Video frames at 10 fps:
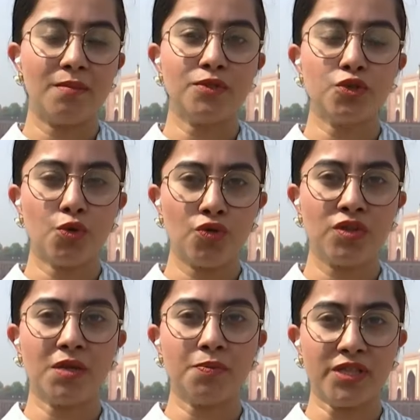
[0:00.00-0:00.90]
comes to
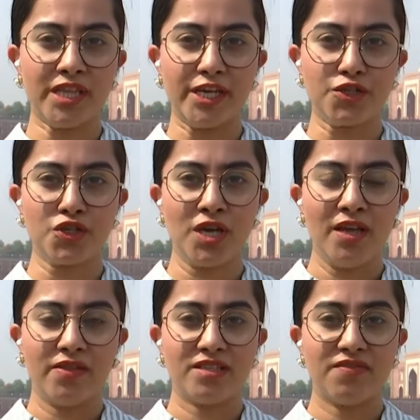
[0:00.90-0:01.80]
Uttar Pradesh,
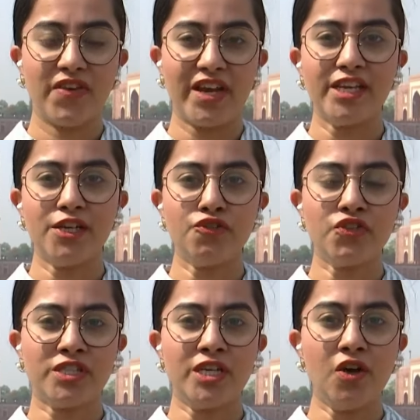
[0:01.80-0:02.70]
there's a very
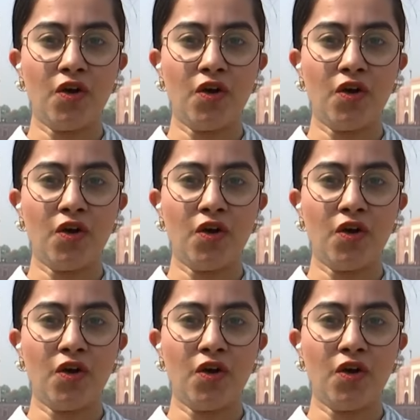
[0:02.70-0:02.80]
interesting